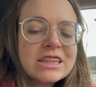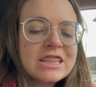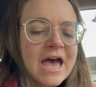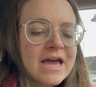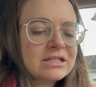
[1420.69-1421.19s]

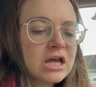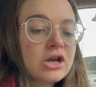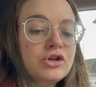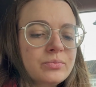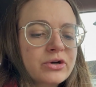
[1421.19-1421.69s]
that a
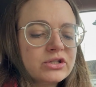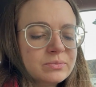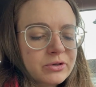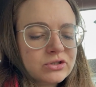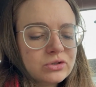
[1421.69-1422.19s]
new books
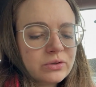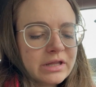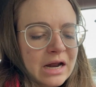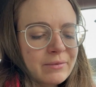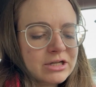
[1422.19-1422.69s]
bookstore
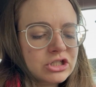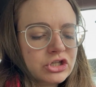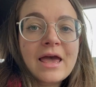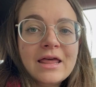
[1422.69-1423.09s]
that I went to,